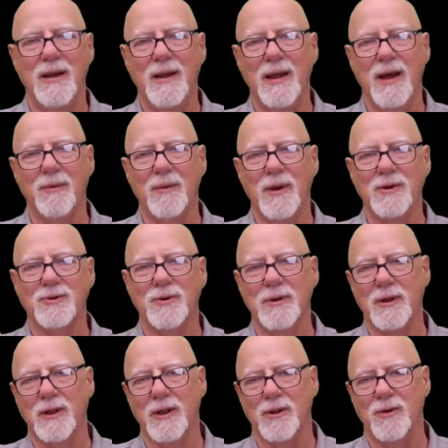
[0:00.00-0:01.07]
how to make sure it
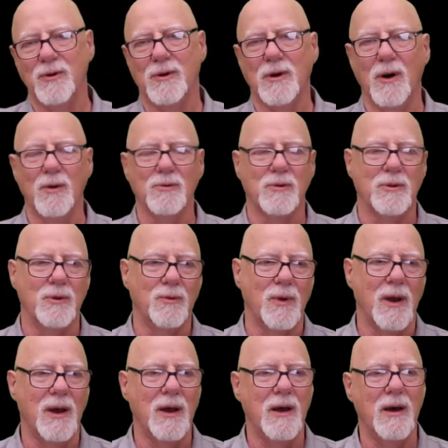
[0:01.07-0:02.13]
doesn't get too cold or too
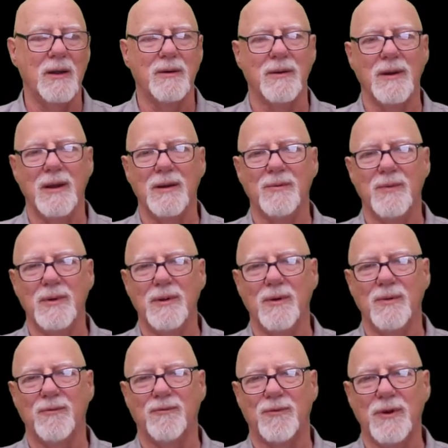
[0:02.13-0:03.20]
hot, and we
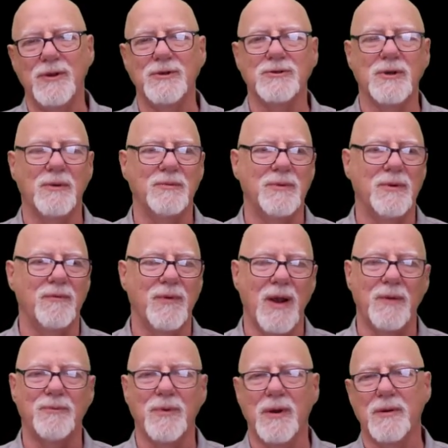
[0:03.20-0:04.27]
don't freeze up the
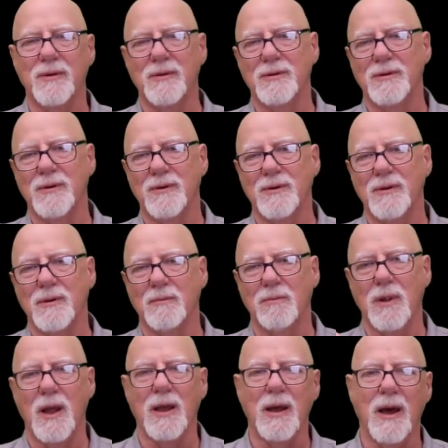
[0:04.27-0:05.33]
evaporator and turn
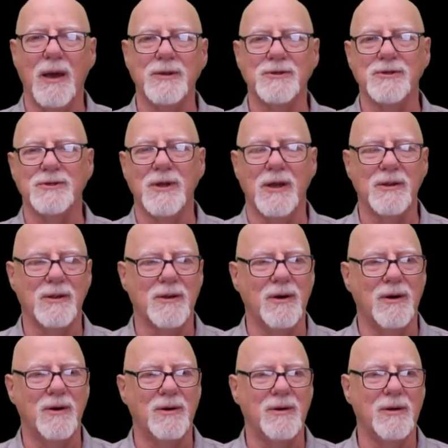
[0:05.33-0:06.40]
block of ice inside the
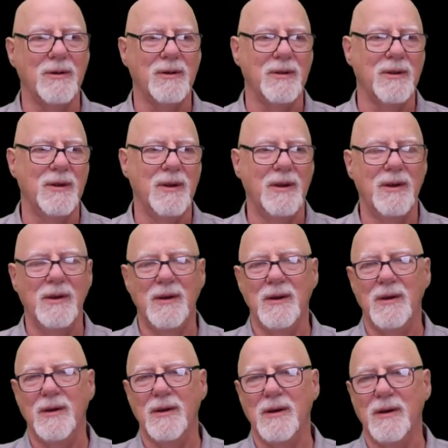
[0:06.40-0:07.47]
car, and
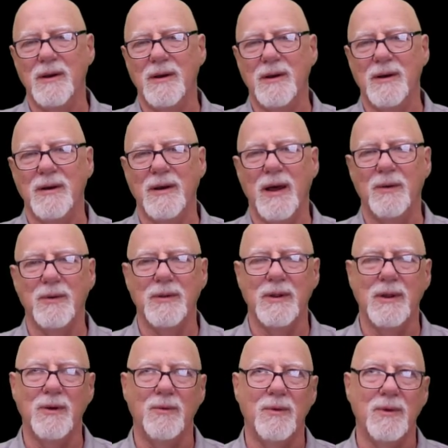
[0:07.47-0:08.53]
how to
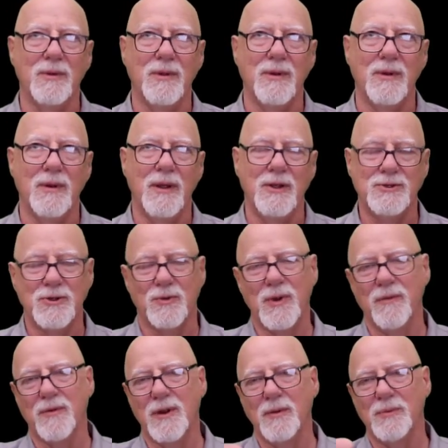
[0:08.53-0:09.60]
deal with the engine
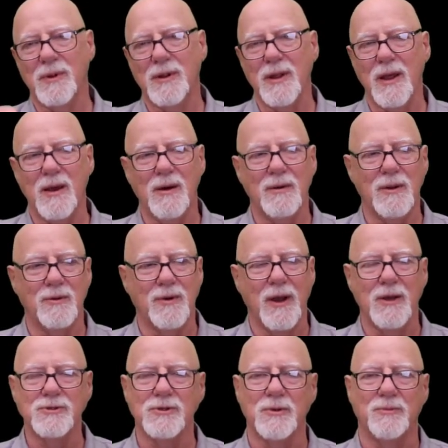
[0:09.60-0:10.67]
revving up and down that
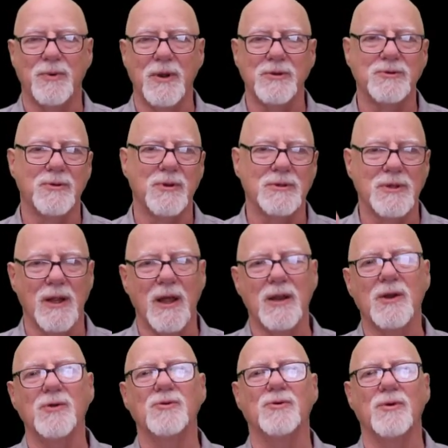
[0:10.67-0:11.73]
drives the compressor. There's a lot
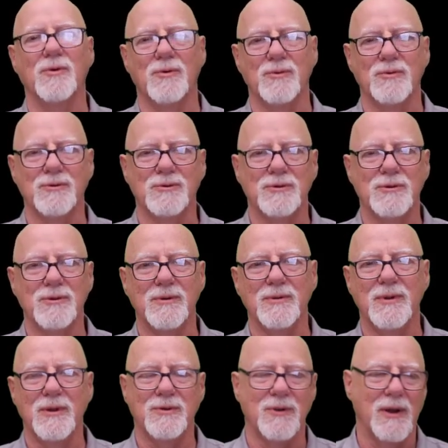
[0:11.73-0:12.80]
of controls
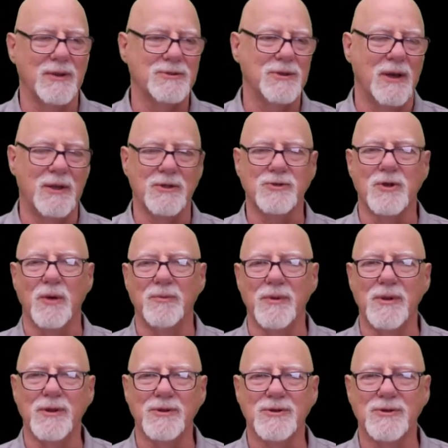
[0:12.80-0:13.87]
that are outside the scope of
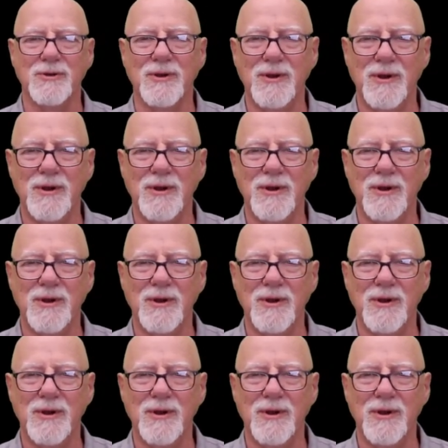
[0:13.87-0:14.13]
this